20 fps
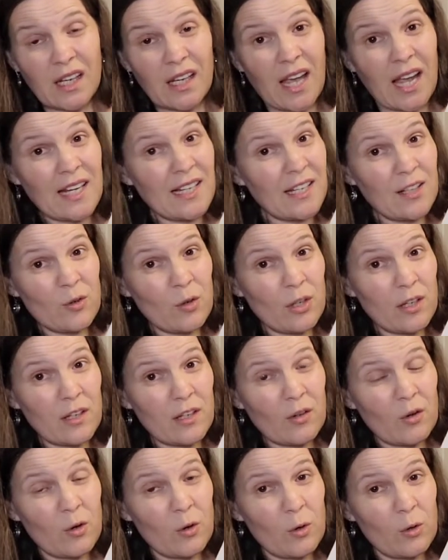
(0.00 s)
I didn't order
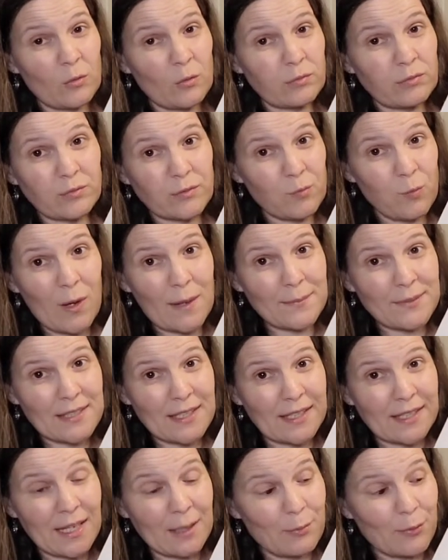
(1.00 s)
the whole
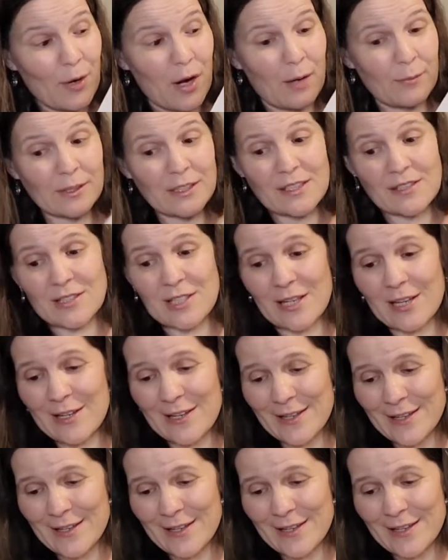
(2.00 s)
website, I promise.